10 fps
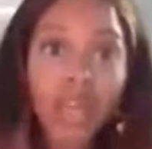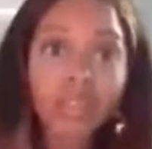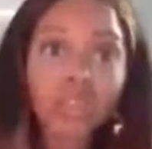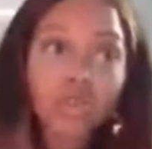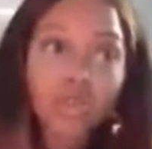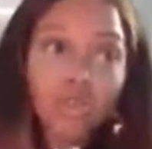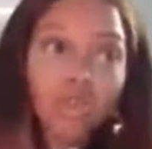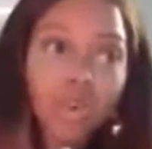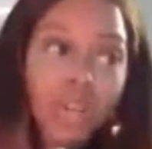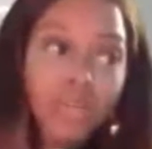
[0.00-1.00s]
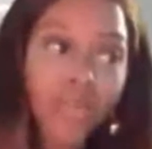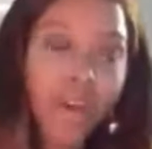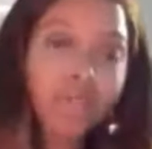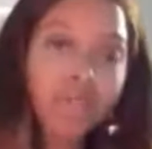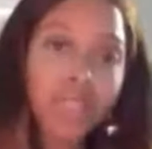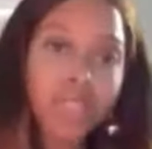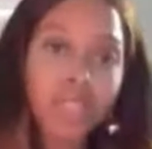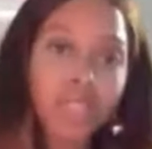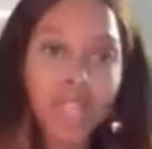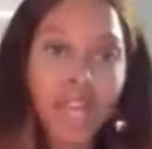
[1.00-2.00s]
And so what I found
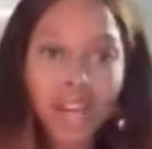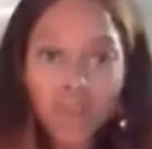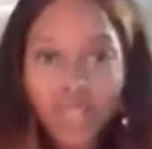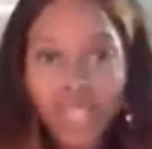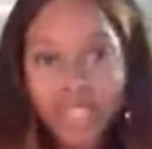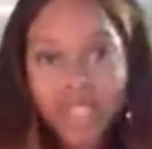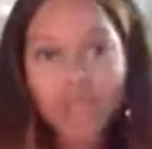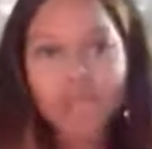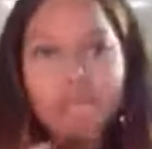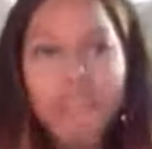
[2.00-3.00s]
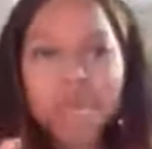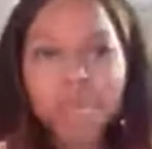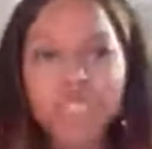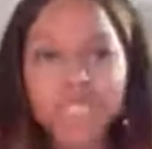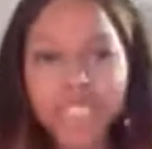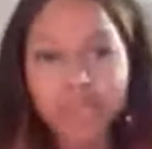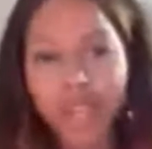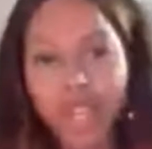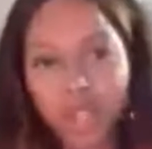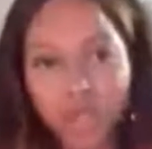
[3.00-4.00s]
is I don't like to make believe
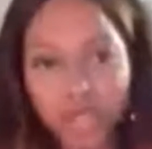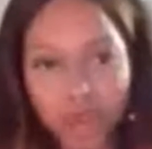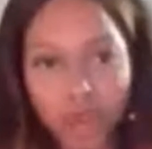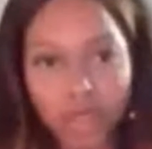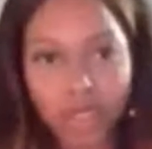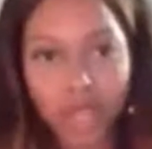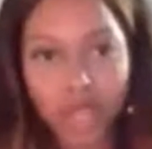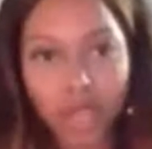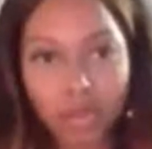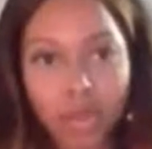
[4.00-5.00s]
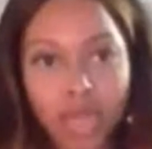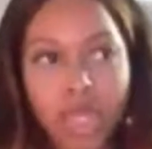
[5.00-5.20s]
I agree all the time.